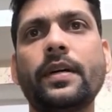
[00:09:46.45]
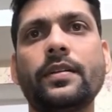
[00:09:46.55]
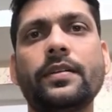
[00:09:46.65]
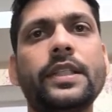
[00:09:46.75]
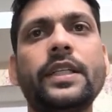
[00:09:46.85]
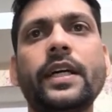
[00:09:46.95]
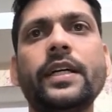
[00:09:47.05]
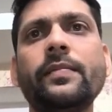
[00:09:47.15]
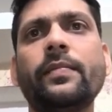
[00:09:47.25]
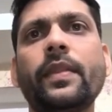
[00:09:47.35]
city ID,
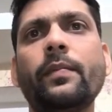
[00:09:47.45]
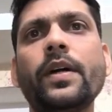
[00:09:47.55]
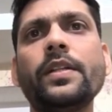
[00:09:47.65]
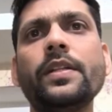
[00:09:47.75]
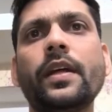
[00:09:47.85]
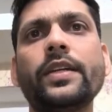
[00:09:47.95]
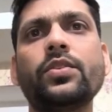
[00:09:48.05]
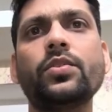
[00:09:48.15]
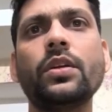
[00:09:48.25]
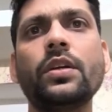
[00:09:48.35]
month,
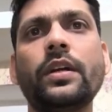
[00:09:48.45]
actual